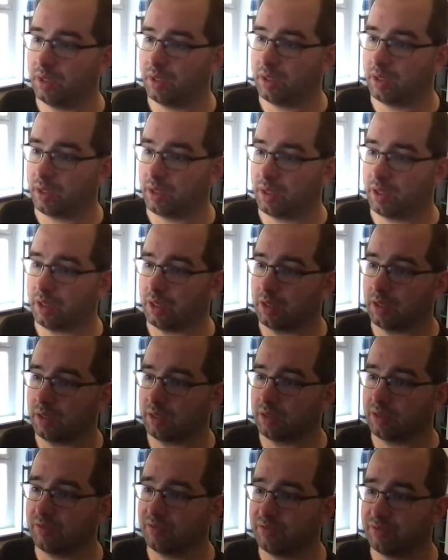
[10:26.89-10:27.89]
And
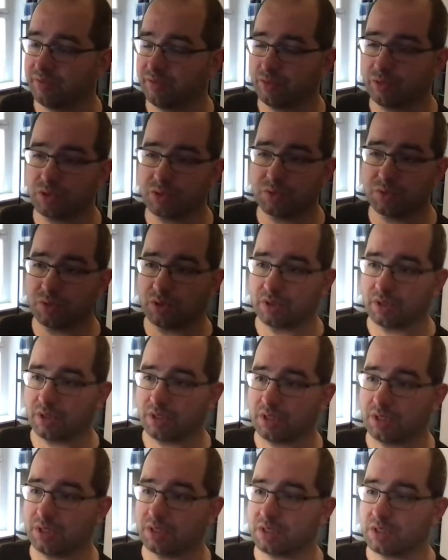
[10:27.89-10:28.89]
if the first one
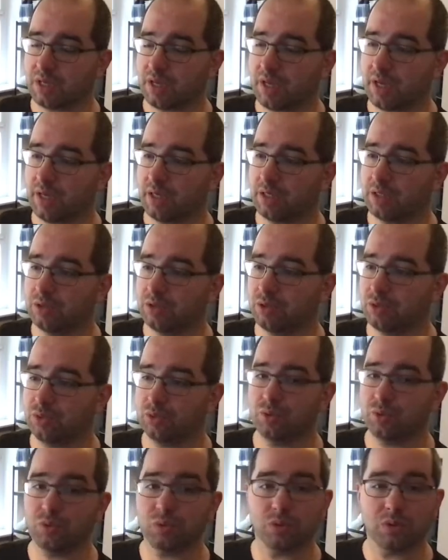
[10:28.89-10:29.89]
is a
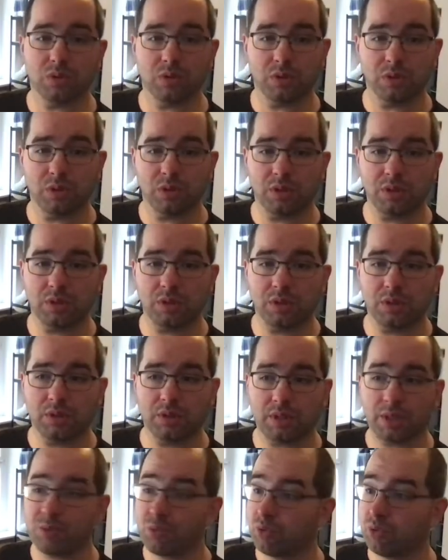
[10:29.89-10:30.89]
to-do,
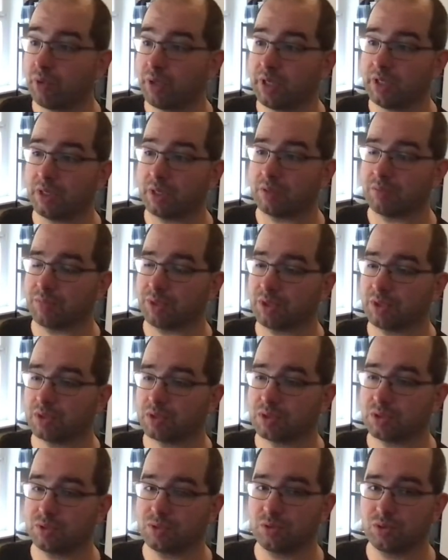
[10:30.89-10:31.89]
then we're already done because
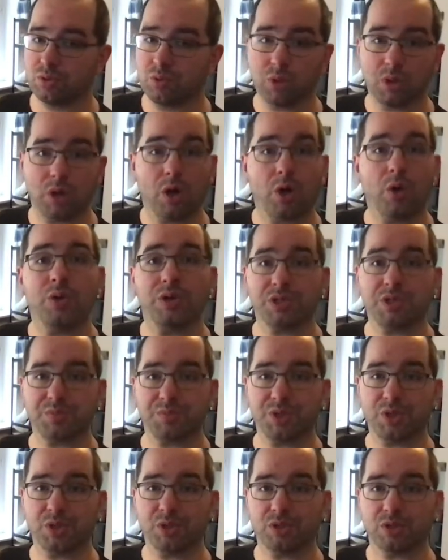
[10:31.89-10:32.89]
the to-do will always be
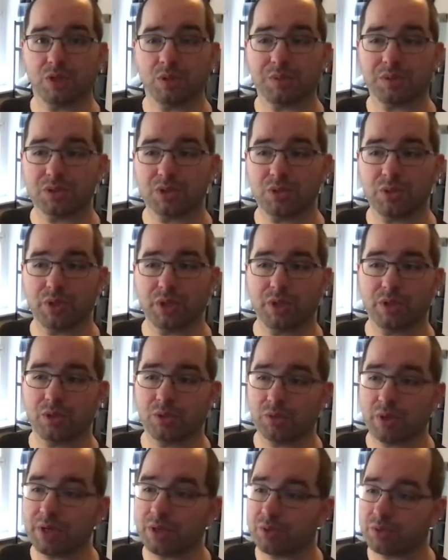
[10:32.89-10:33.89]
on top, so we can
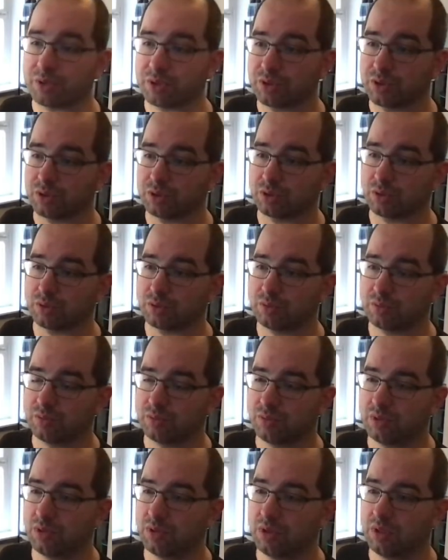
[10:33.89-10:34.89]
already return true.
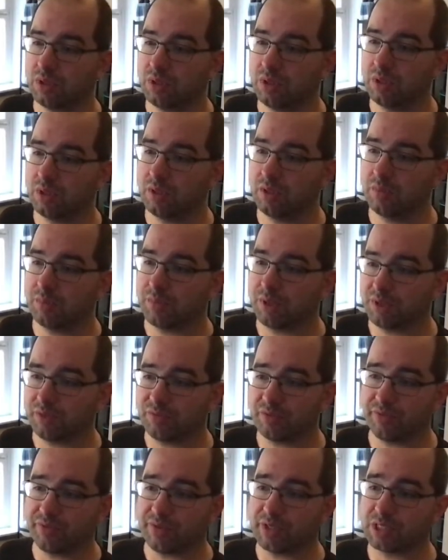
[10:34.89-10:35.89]
But if the
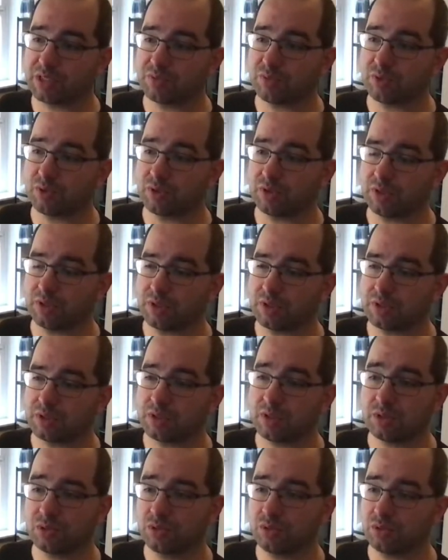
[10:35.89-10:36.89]
first one is not
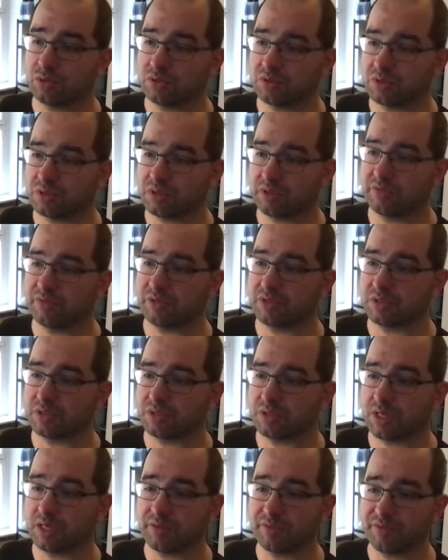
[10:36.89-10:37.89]
to-do, it's if it's a
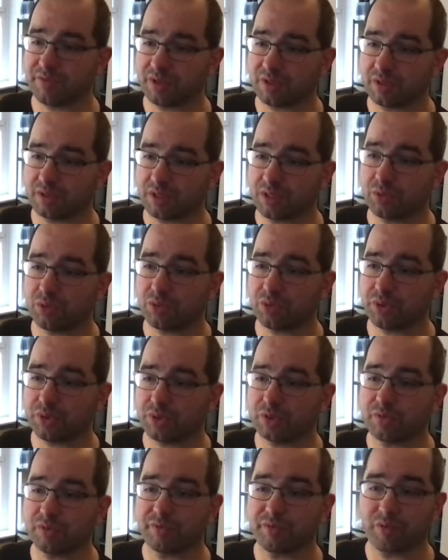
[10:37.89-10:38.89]
done thing, then we
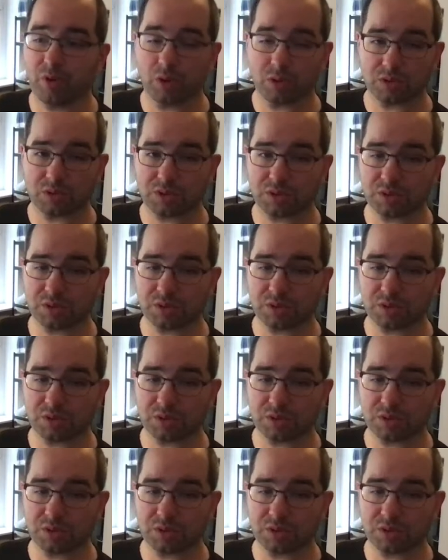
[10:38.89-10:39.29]
return false.